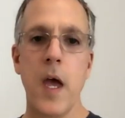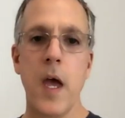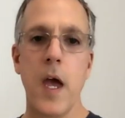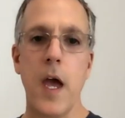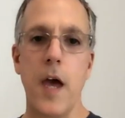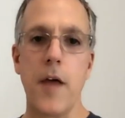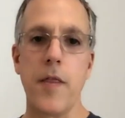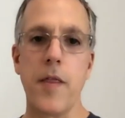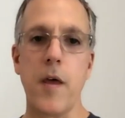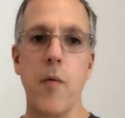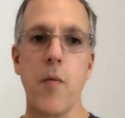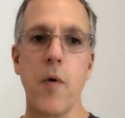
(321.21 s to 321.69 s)

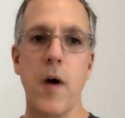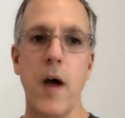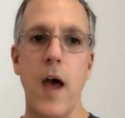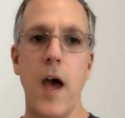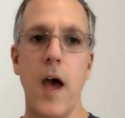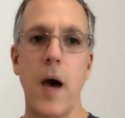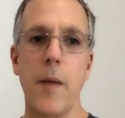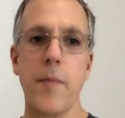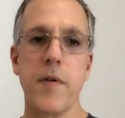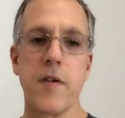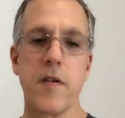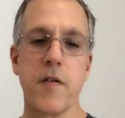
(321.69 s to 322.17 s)
And then what
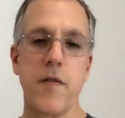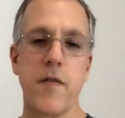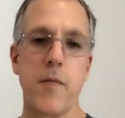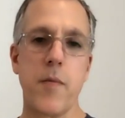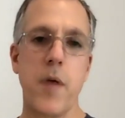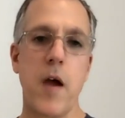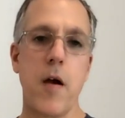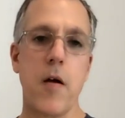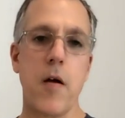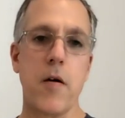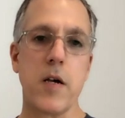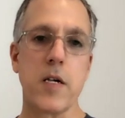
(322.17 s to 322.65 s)
happens from
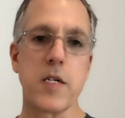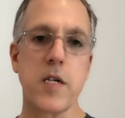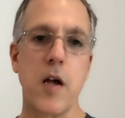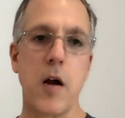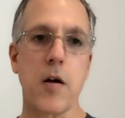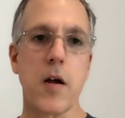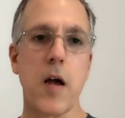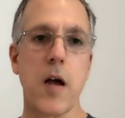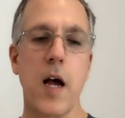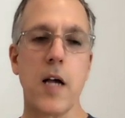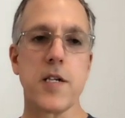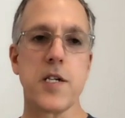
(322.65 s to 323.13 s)
there is our
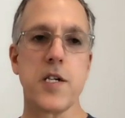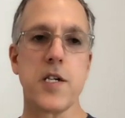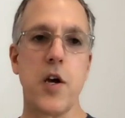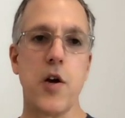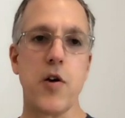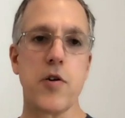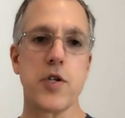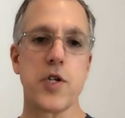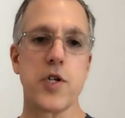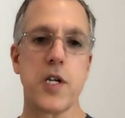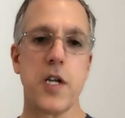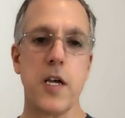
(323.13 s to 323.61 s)

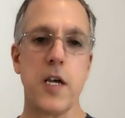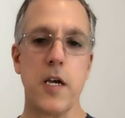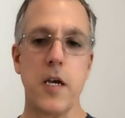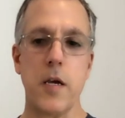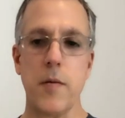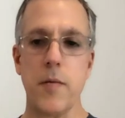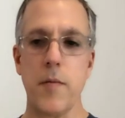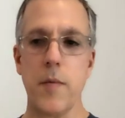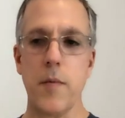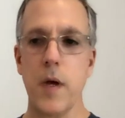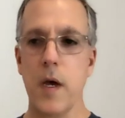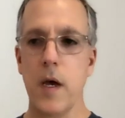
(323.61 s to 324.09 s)
concierge
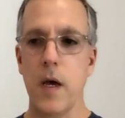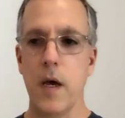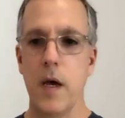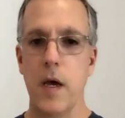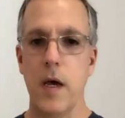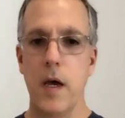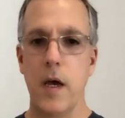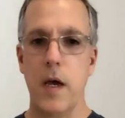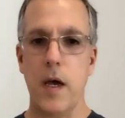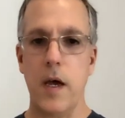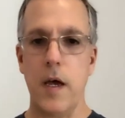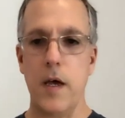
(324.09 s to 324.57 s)
team
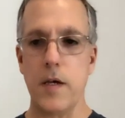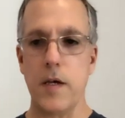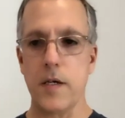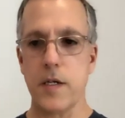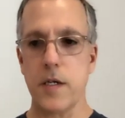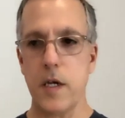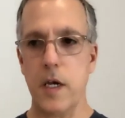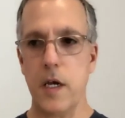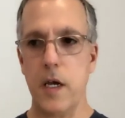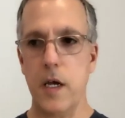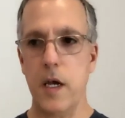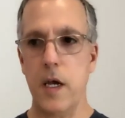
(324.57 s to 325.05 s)

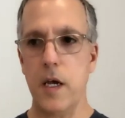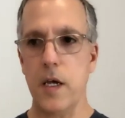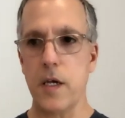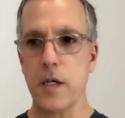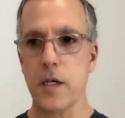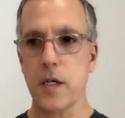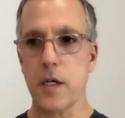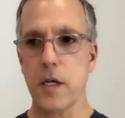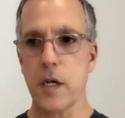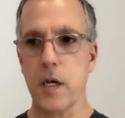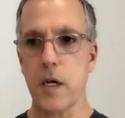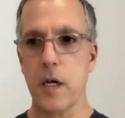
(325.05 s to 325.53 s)
is
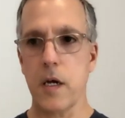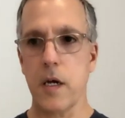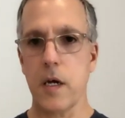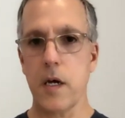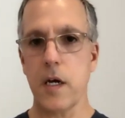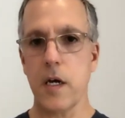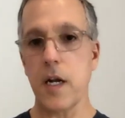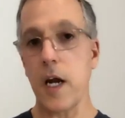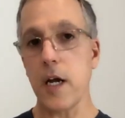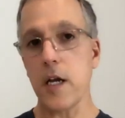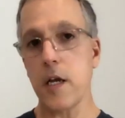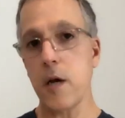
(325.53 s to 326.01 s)

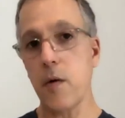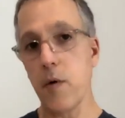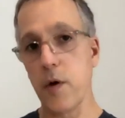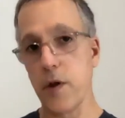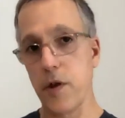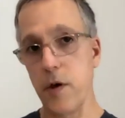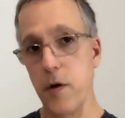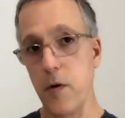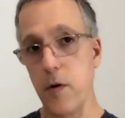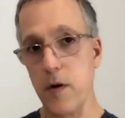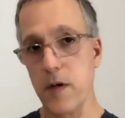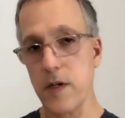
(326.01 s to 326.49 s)
connecting with
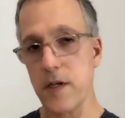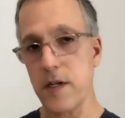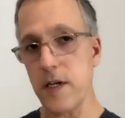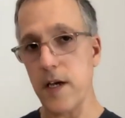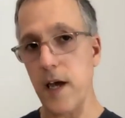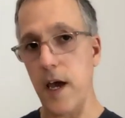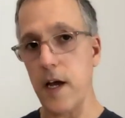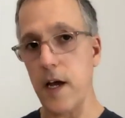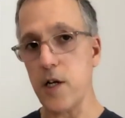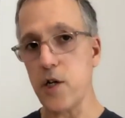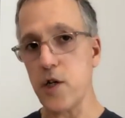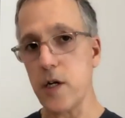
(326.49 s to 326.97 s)
you as the
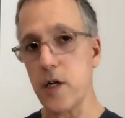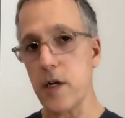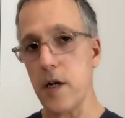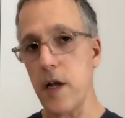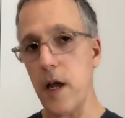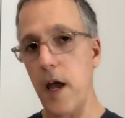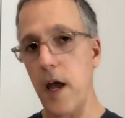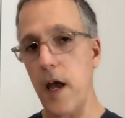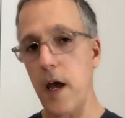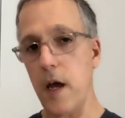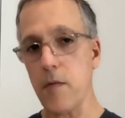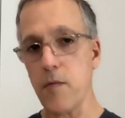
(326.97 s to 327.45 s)
agent
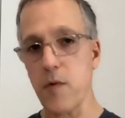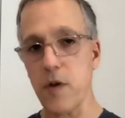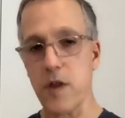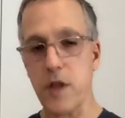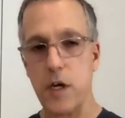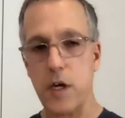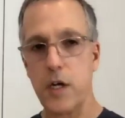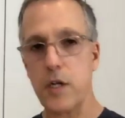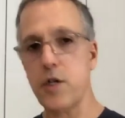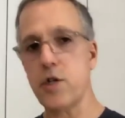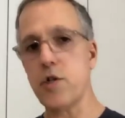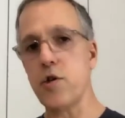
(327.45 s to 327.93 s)
and with the
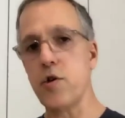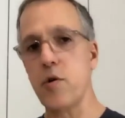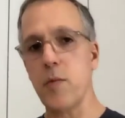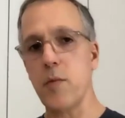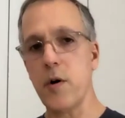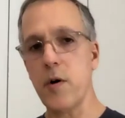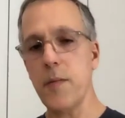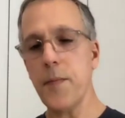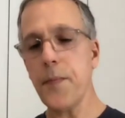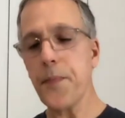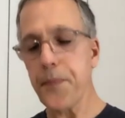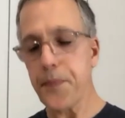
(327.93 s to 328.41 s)

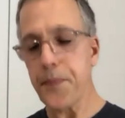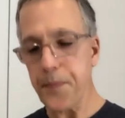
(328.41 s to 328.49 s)
consumer.